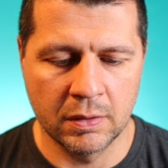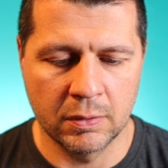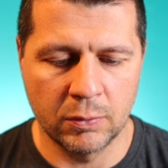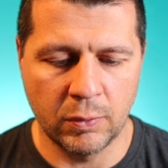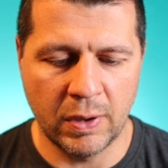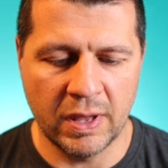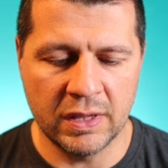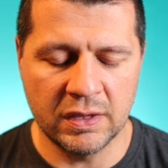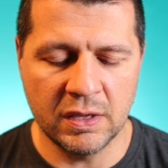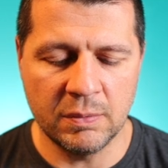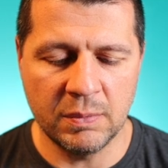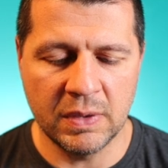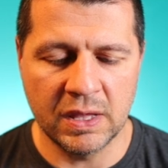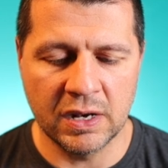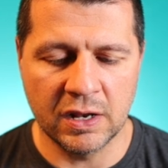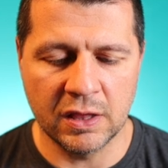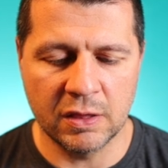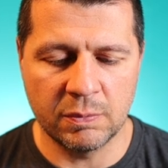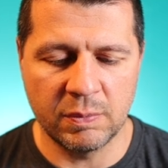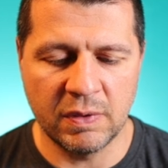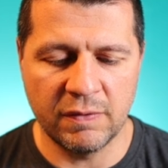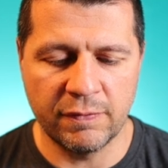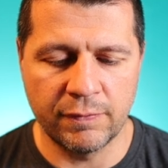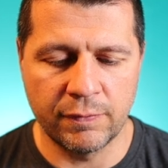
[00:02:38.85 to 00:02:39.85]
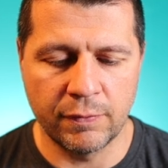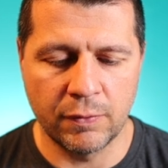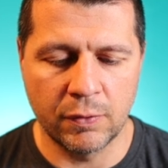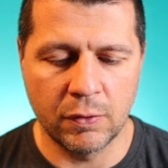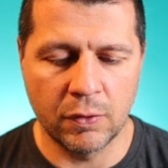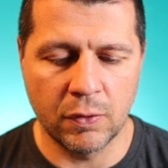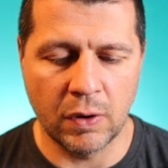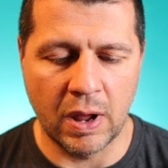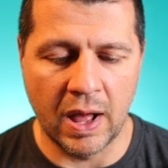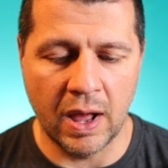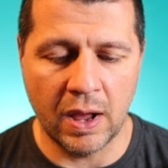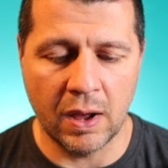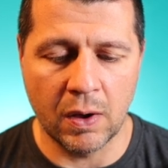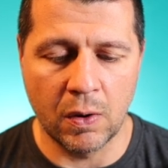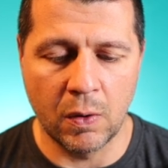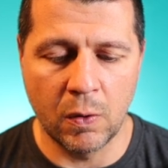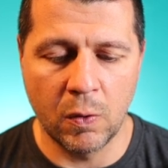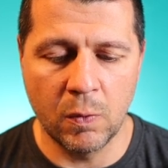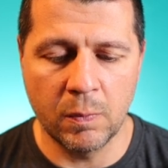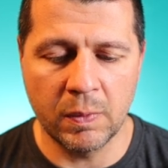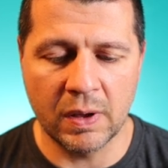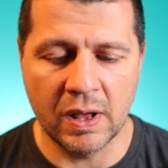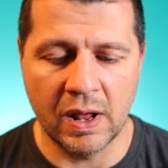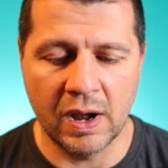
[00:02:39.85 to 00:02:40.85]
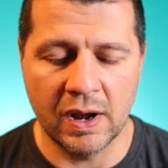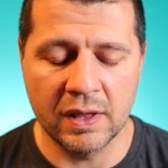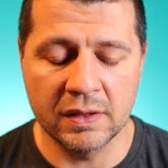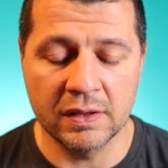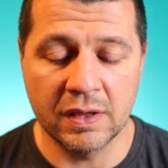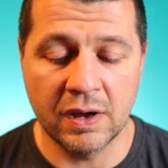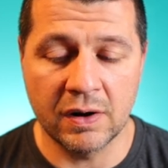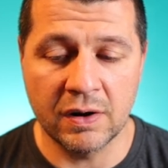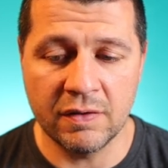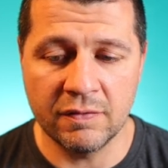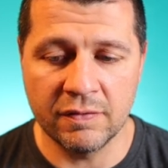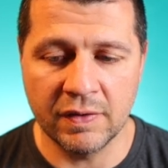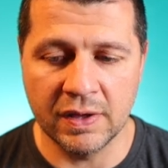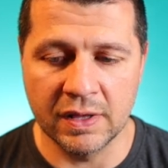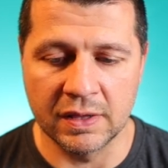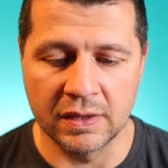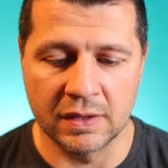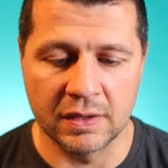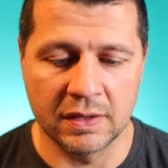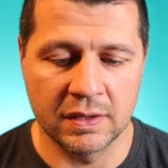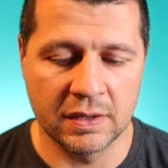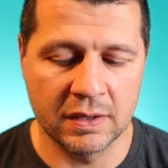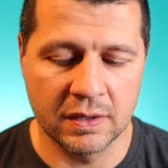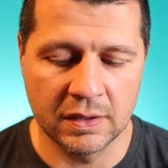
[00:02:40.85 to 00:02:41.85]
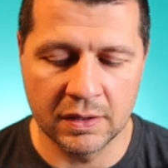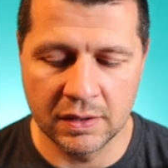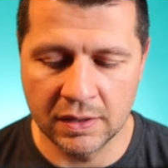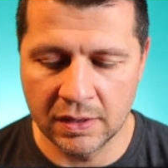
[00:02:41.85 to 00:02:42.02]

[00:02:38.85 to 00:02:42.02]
20 minutes before a home calendar event.